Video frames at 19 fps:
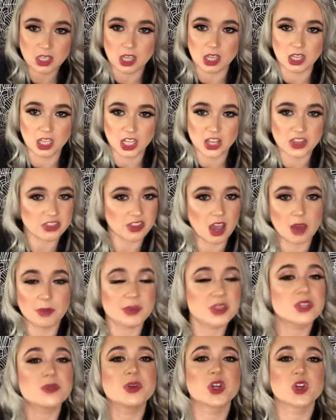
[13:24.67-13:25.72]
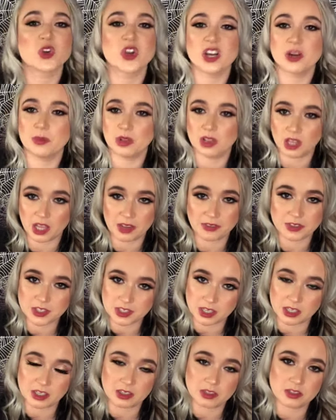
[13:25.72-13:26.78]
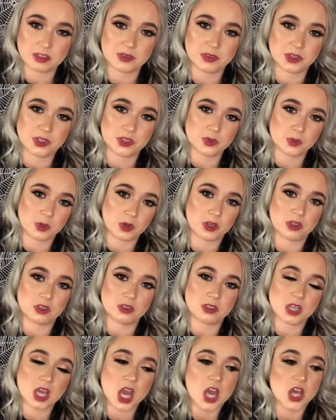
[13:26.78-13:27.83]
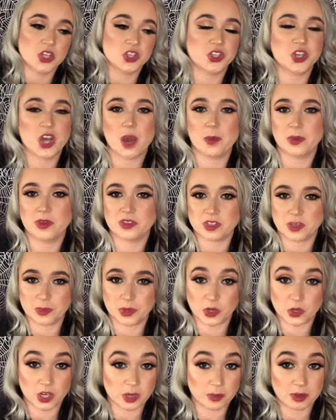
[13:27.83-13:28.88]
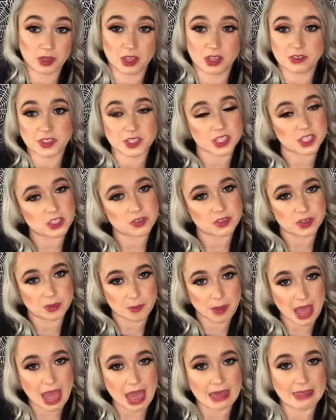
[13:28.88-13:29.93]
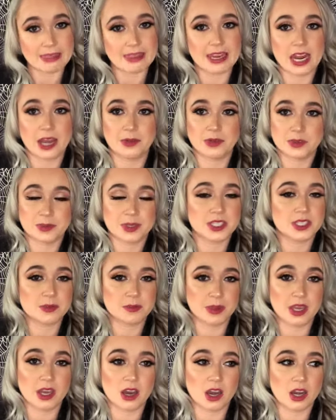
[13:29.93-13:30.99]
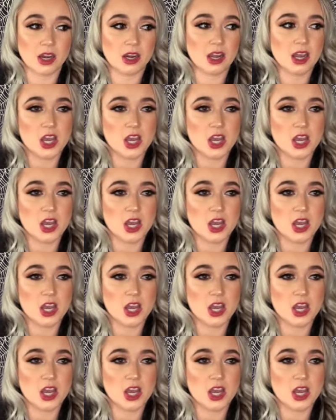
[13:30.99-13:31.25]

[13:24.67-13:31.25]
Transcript: Lilith taught me some incredible life skills for this world. She taught me some incredible life skills for the path that I was meant to be on.